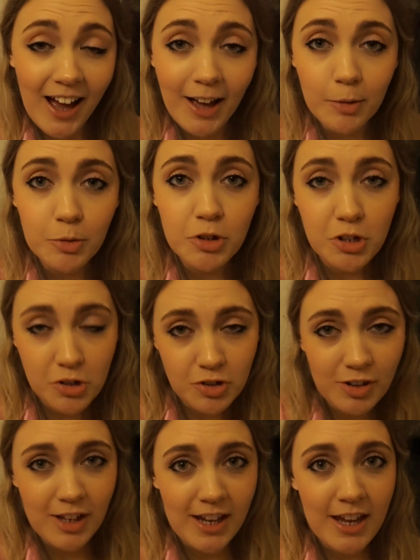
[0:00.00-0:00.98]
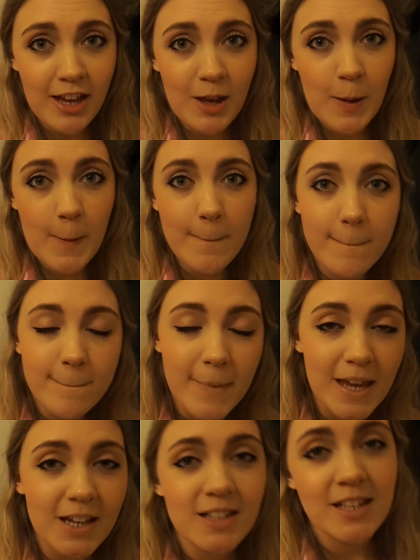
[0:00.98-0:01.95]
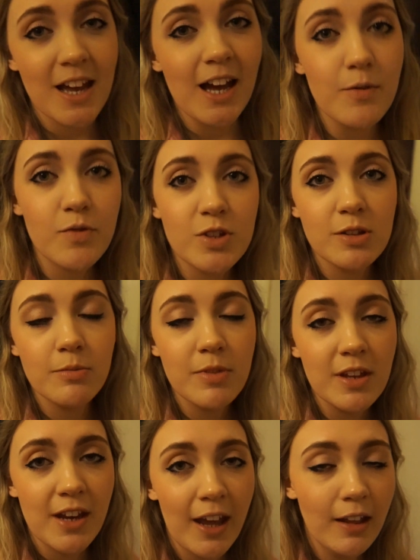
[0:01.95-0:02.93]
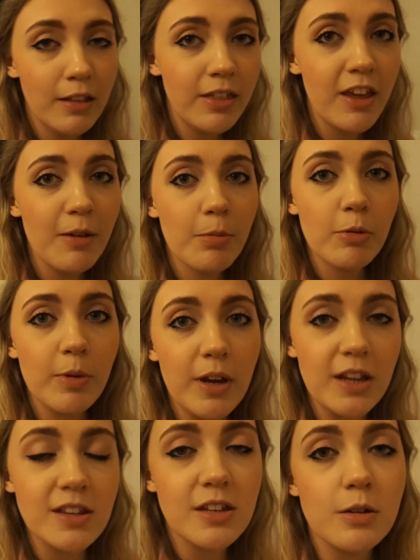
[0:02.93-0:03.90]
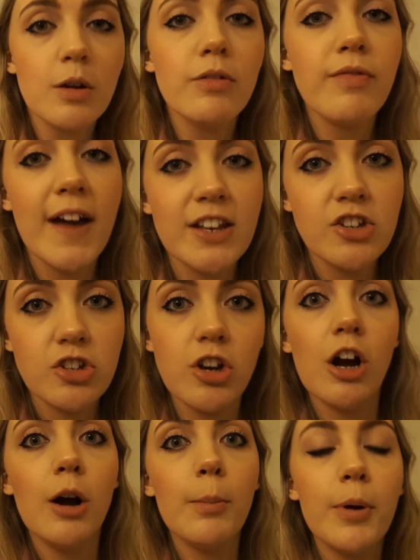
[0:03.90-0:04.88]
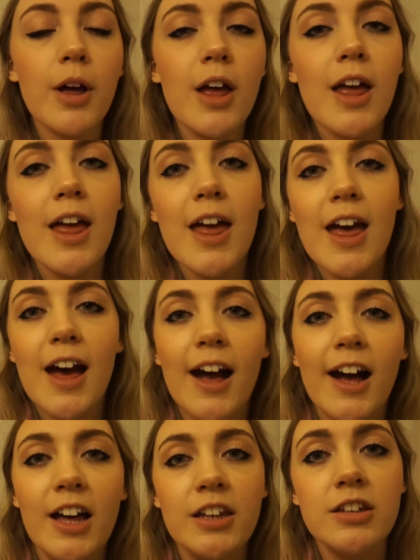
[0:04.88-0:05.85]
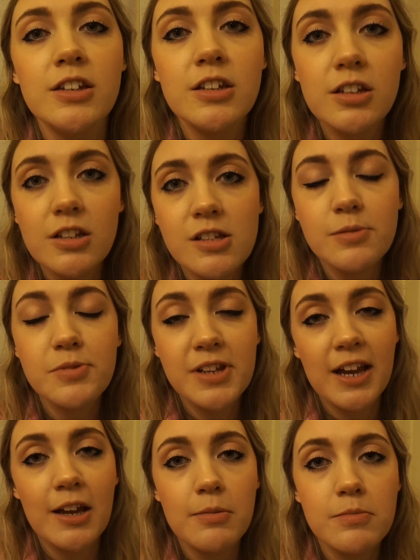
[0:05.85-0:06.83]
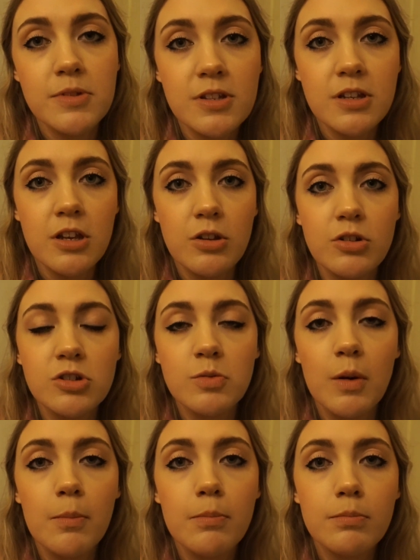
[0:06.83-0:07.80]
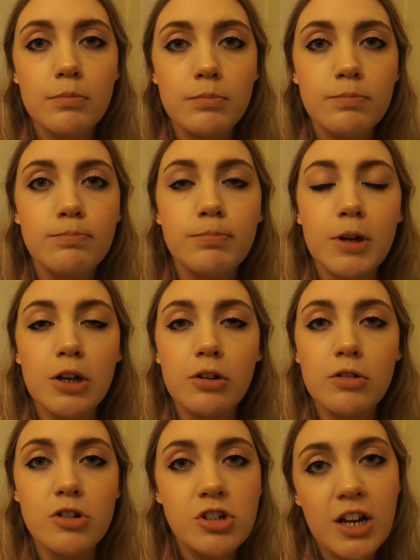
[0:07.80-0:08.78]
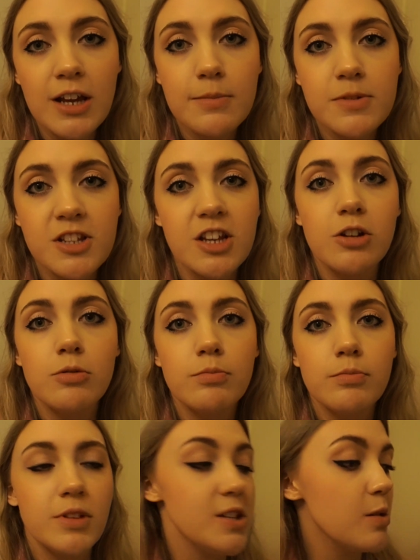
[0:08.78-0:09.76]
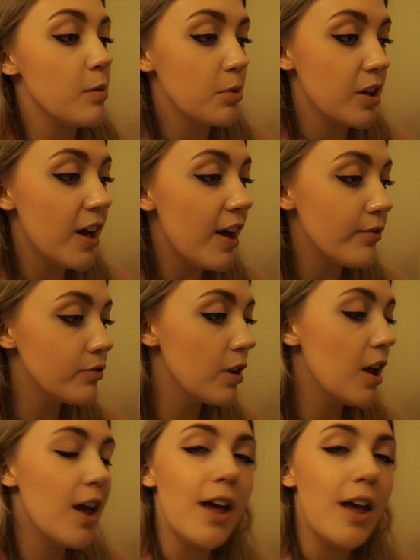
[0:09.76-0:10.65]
I would usually make time for something healthier, but we need to do a veg shop, and sometimes you just want burger and chips, so that's what I'm gonna have.